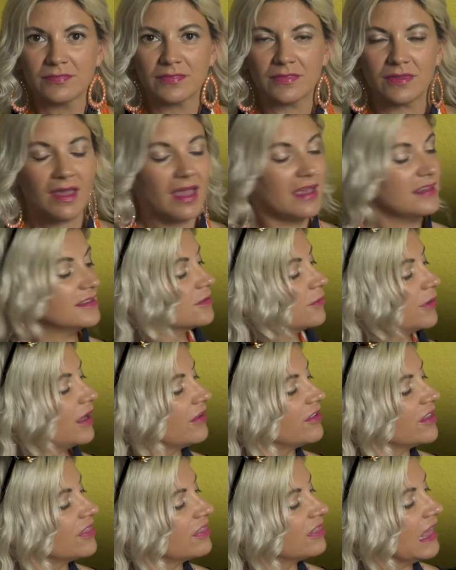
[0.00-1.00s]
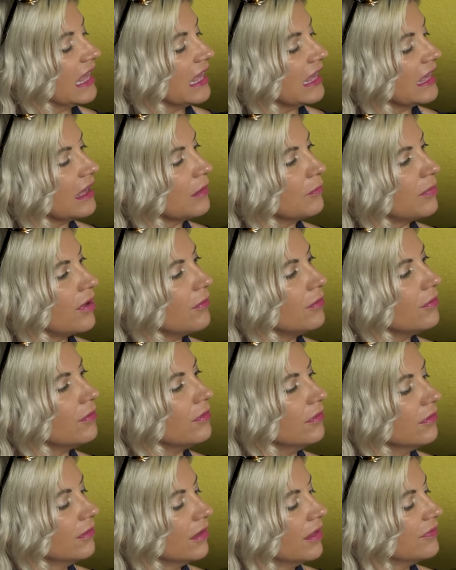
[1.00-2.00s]
Okay, so we have a thinking
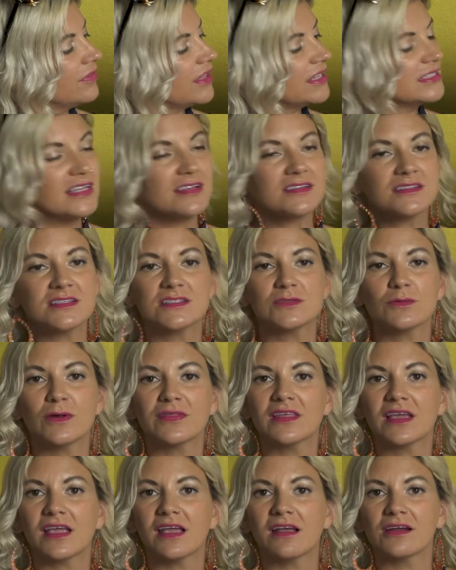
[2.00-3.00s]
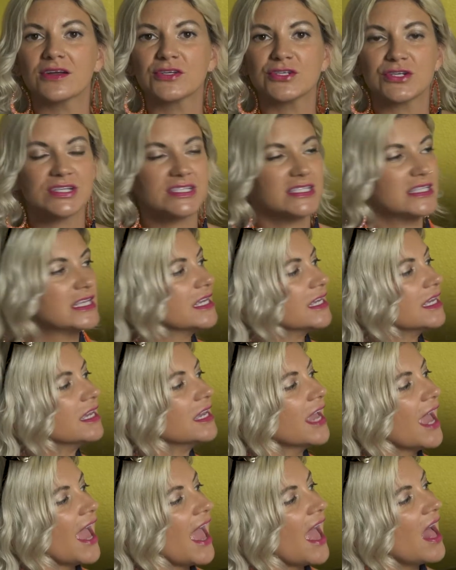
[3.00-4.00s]
bubble that tells us what the character is
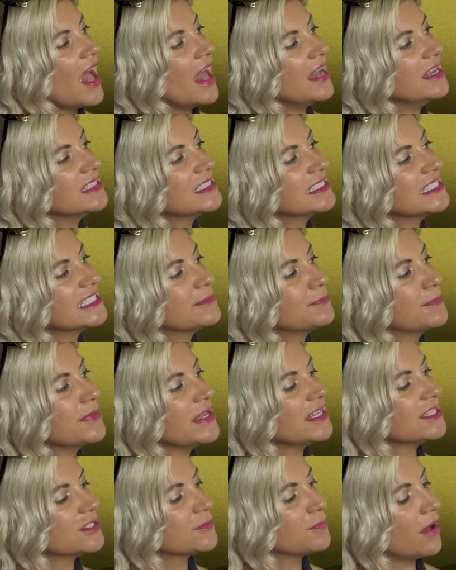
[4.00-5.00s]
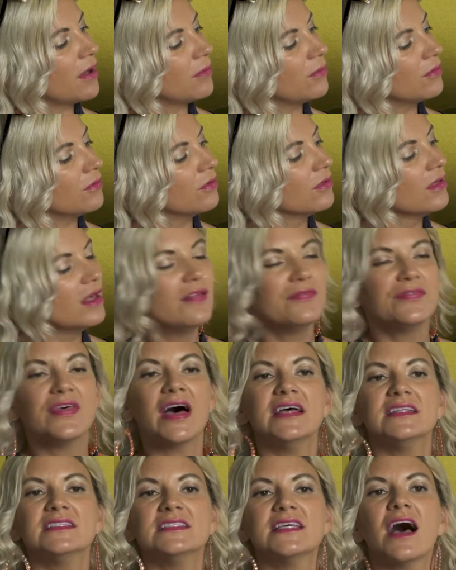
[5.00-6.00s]
thinking, and a speech bubble
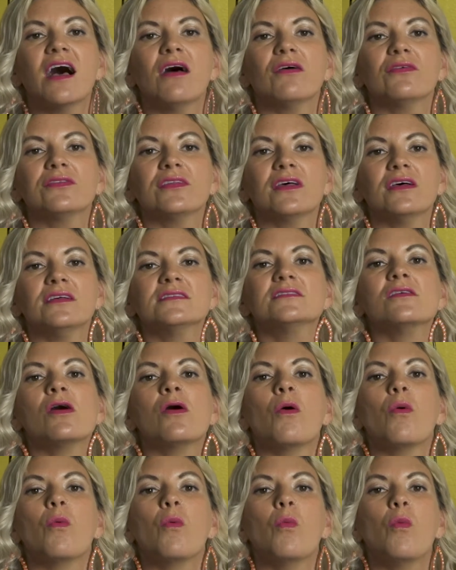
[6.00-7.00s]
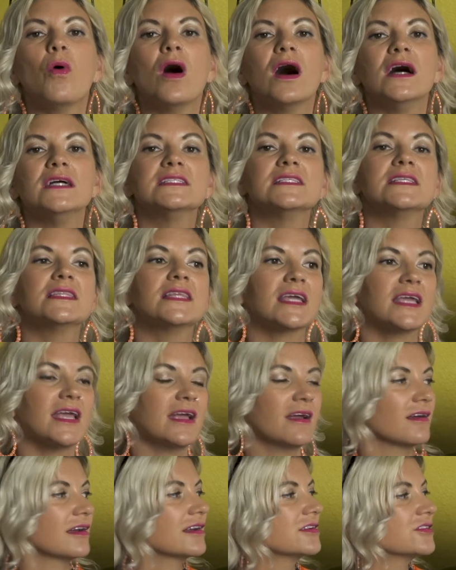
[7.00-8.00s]
that tells us what the
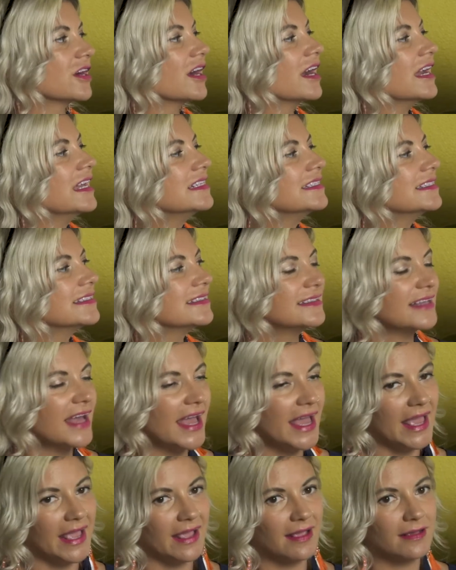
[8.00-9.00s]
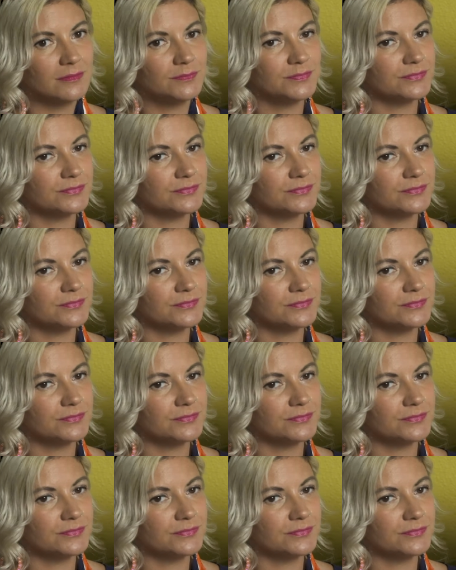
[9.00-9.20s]
character is saying.